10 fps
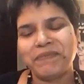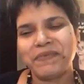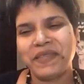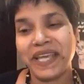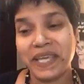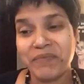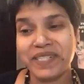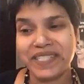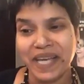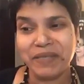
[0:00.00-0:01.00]
There
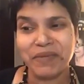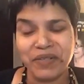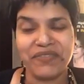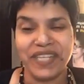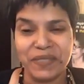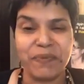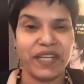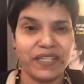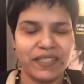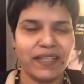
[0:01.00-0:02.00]
came a time out of
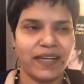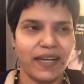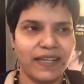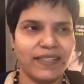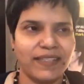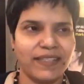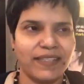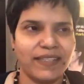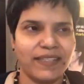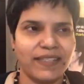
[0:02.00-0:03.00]
desperation that I
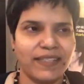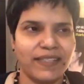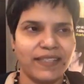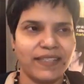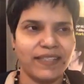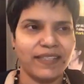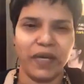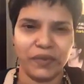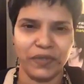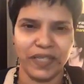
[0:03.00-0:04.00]
decided that I need to make
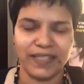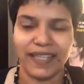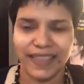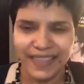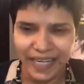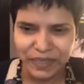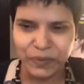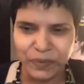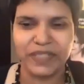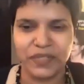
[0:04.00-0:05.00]
my own case, and
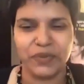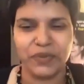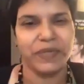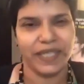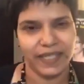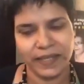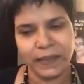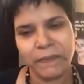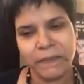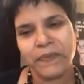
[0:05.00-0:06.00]
that was the true beginning.
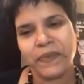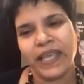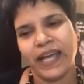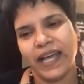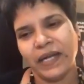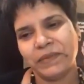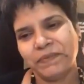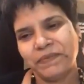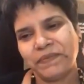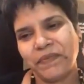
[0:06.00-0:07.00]

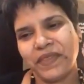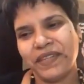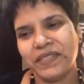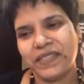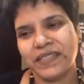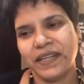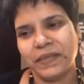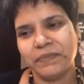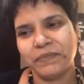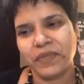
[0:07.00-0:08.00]
There is,
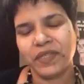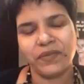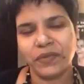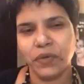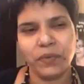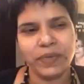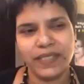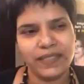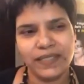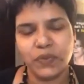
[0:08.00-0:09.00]
nobody
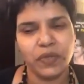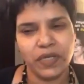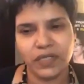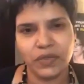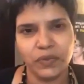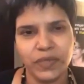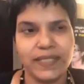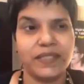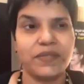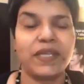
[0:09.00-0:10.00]
in this world who will
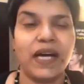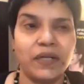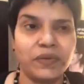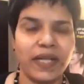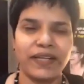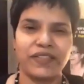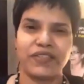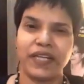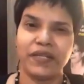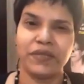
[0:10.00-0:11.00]
sit you down and
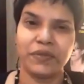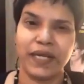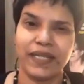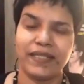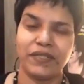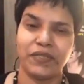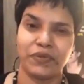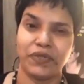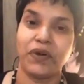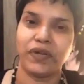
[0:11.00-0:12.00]
train you and teach you
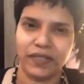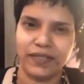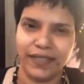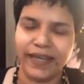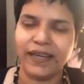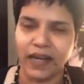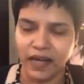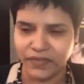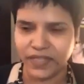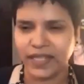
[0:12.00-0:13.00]
their
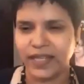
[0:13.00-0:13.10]
craft.